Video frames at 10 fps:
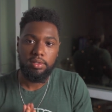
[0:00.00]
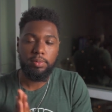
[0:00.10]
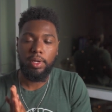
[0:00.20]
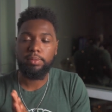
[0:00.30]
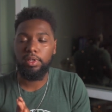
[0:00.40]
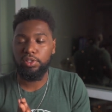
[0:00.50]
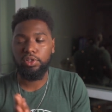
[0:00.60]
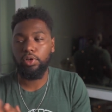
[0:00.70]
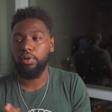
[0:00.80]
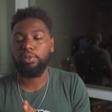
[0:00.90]
sometimes they
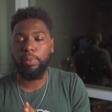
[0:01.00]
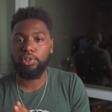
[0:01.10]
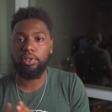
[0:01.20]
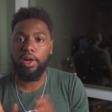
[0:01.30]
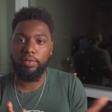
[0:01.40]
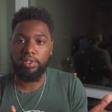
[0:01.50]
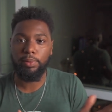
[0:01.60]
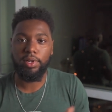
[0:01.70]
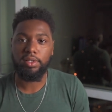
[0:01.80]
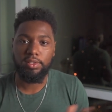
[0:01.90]
just don't expect you to have
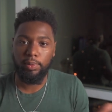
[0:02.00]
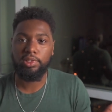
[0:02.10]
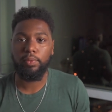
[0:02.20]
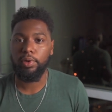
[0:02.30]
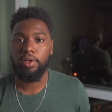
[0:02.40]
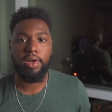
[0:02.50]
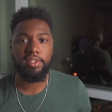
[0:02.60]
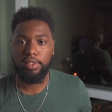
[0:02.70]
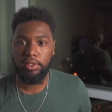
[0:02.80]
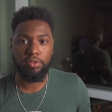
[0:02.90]
experience, especially when you're
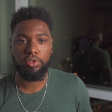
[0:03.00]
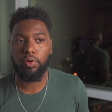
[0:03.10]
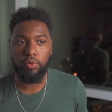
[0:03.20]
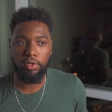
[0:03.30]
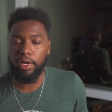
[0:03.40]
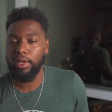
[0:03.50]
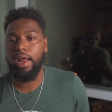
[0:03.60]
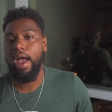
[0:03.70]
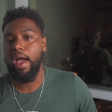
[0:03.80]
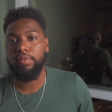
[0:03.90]
19 years old. You're not
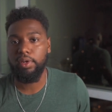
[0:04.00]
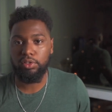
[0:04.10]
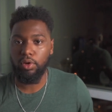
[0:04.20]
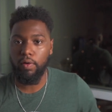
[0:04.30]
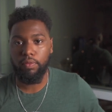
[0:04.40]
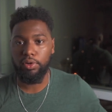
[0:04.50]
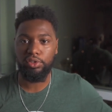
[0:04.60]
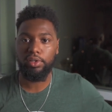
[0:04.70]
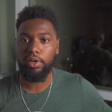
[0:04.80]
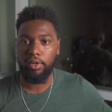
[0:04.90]
going to have any software
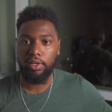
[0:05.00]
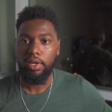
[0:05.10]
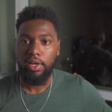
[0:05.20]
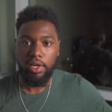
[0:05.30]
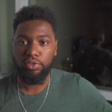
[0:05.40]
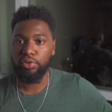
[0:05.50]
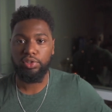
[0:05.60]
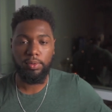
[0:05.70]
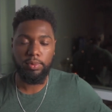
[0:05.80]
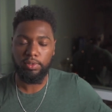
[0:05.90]
engineering
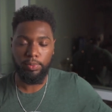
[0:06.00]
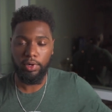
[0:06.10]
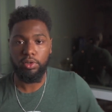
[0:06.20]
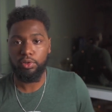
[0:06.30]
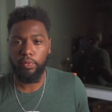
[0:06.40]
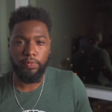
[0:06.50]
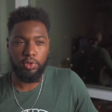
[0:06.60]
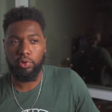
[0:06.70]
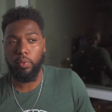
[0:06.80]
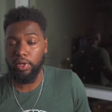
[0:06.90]
internship experience, or if
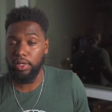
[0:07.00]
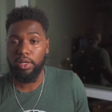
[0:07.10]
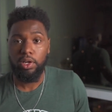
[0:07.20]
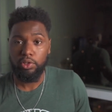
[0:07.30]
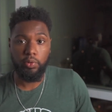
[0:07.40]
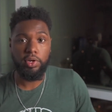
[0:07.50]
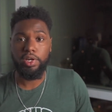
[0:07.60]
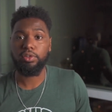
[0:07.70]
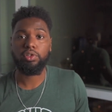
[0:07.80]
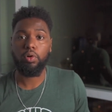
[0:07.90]
you're 20
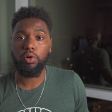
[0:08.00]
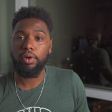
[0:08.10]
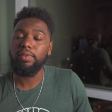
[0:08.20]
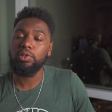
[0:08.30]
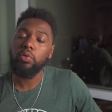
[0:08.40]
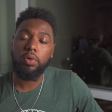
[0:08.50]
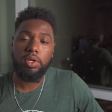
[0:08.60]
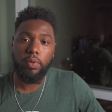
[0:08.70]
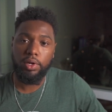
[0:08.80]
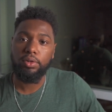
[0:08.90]
years old, or even
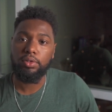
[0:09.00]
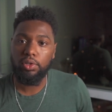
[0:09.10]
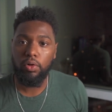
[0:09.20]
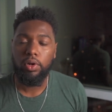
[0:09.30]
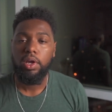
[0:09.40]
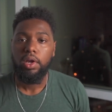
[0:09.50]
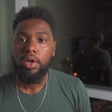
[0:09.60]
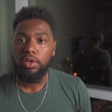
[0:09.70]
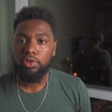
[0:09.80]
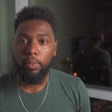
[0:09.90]
21 years old.
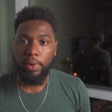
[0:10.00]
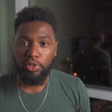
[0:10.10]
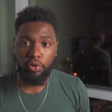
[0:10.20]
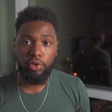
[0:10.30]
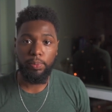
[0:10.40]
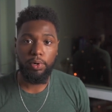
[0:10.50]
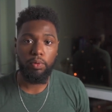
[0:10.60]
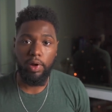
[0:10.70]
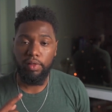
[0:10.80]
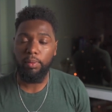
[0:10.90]
So make sure you
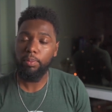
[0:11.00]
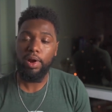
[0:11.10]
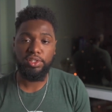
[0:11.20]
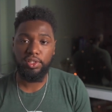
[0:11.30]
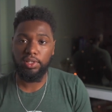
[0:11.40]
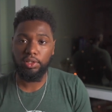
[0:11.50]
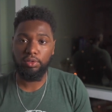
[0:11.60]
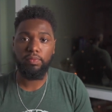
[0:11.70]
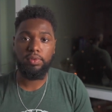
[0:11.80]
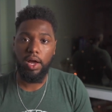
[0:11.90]
put relevant projects
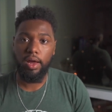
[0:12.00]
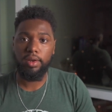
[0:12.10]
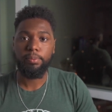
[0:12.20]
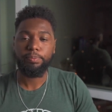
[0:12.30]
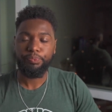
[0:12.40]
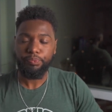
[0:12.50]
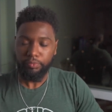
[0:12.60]
that you've done